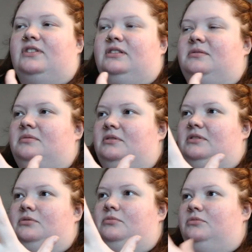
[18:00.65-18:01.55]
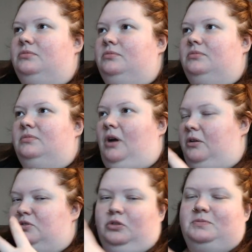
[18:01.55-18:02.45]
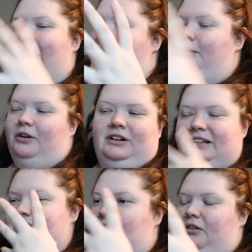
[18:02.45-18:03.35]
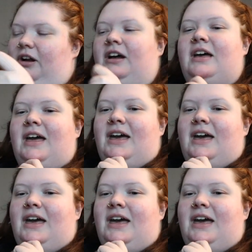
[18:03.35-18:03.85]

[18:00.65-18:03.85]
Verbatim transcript: and our soul's power and etc.